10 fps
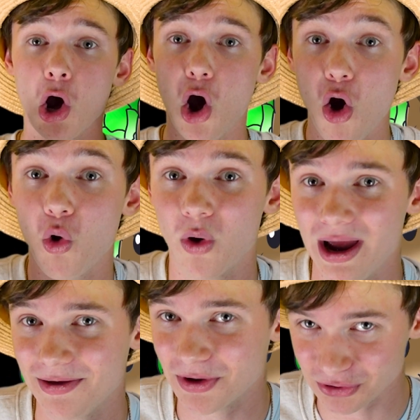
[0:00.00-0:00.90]
Oh,
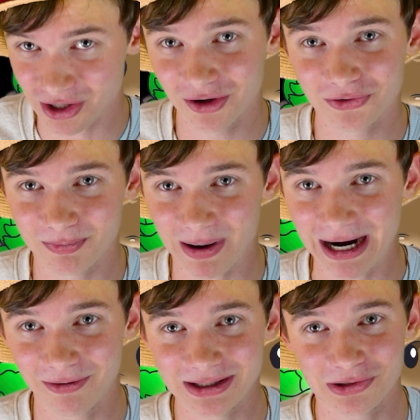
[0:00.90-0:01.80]
and those 100
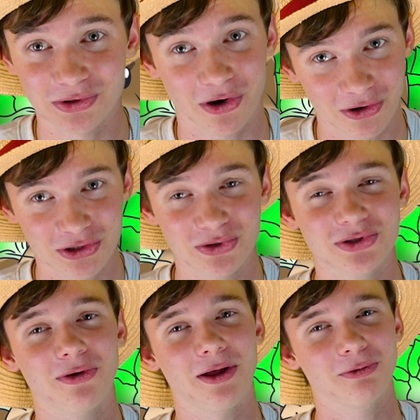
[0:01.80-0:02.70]
pirates whose hearts you
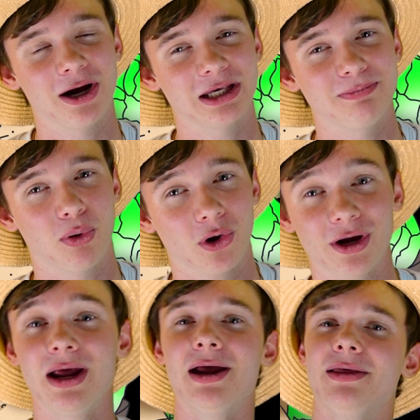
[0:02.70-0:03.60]
stole at Rocky Port,
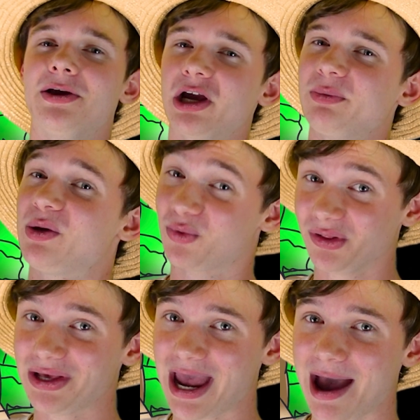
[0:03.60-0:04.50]
they're gonna be
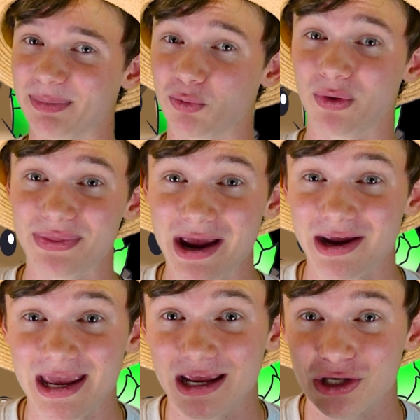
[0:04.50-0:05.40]
really happy when they
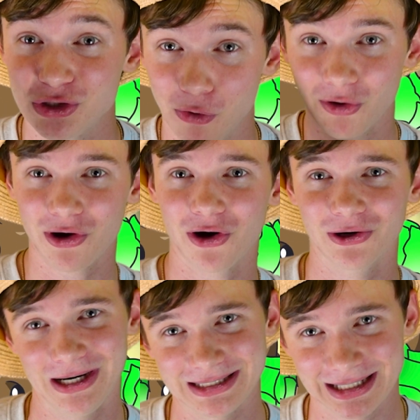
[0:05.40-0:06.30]
get your heart
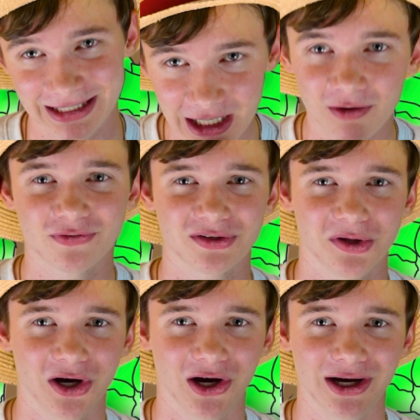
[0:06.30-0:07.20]
as a gift,
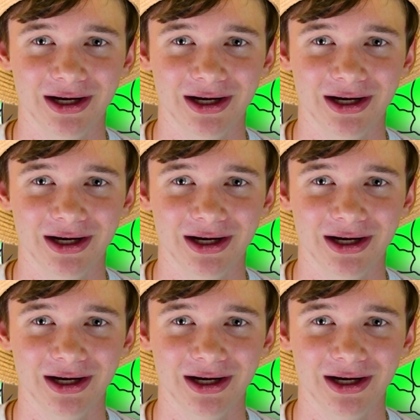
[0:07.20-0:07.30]
Law.